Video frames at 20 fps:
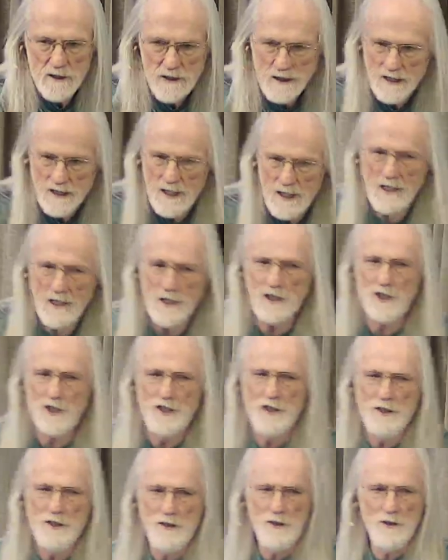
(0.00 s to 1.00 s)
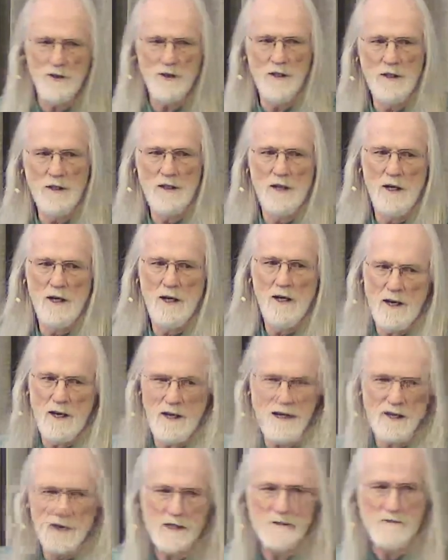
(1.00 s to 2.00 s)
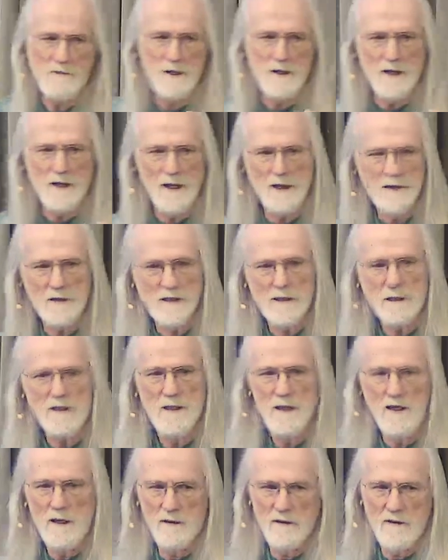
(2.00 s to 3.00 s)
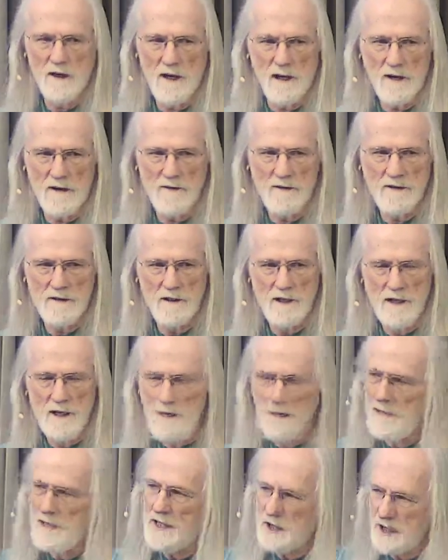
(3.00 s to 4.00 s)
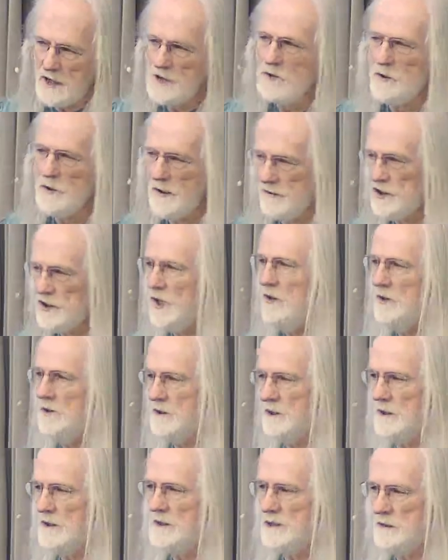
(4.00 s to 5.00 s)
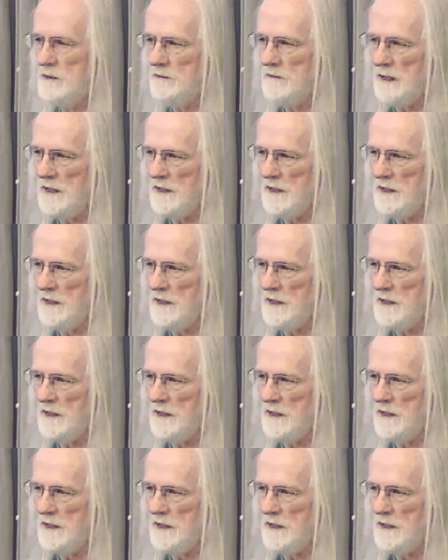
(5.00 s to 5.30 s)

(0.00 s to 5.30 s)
into an experience of love because we have chosen to be.